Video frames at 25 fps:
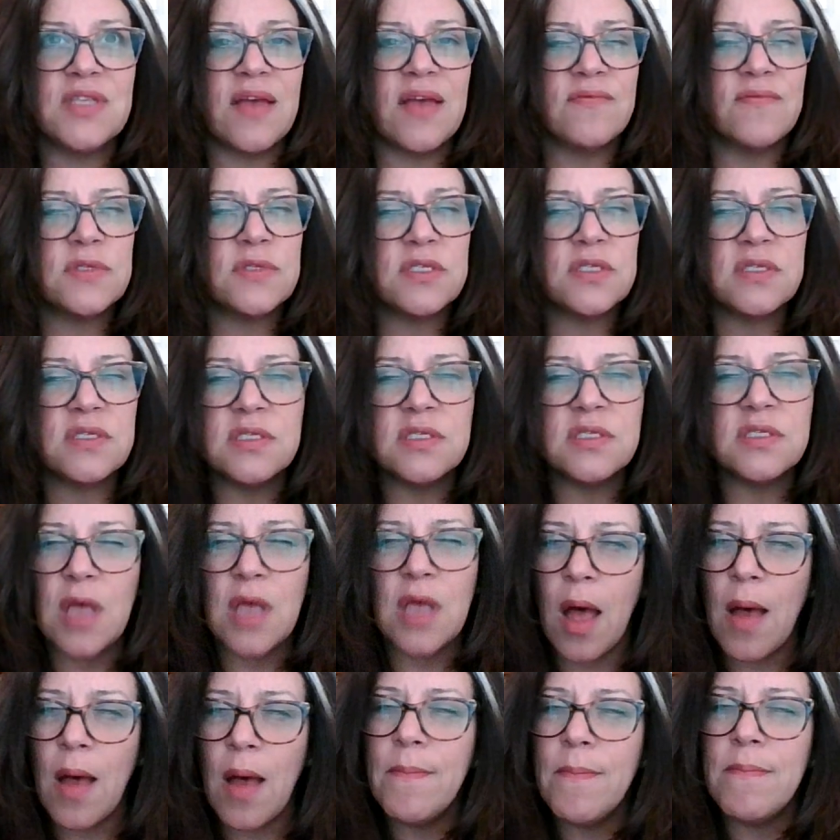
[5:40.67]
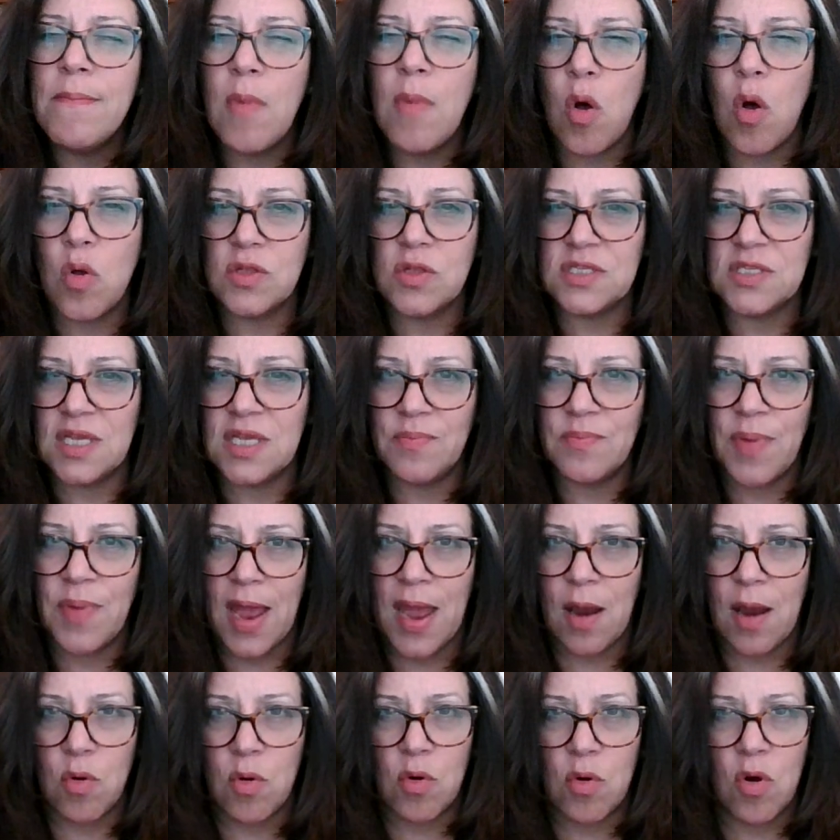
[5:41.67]
have some molding
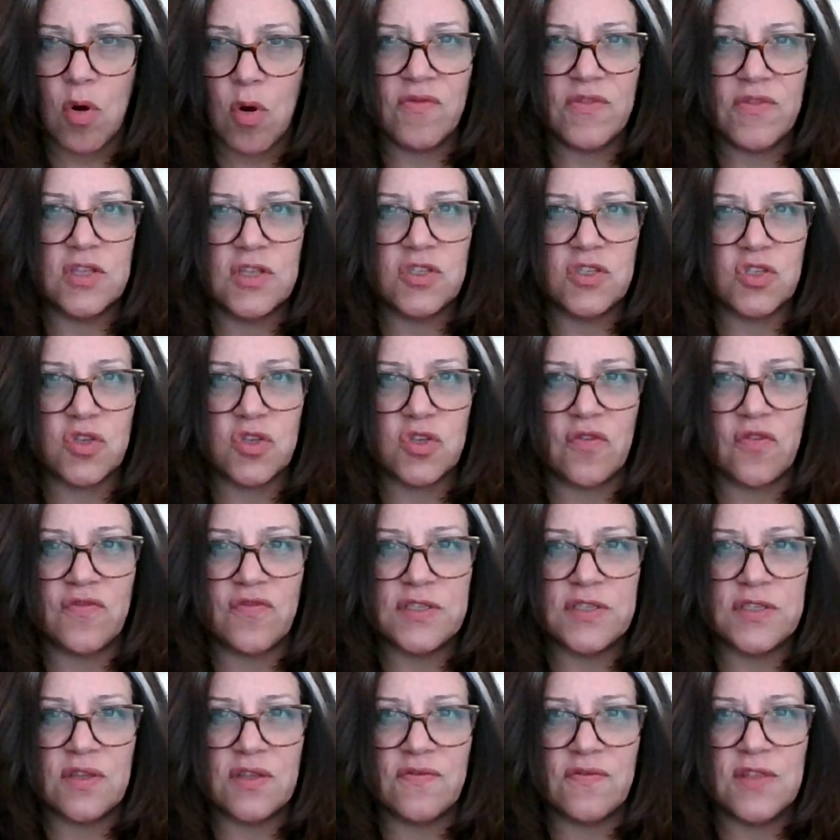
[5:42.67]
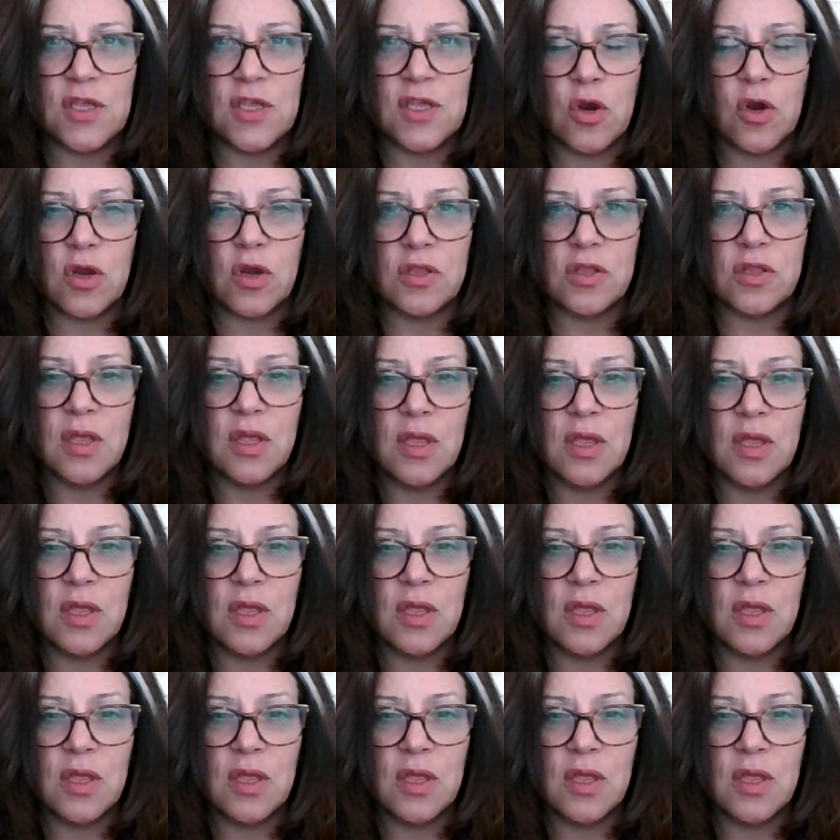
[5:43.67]
power over the surface of the earth,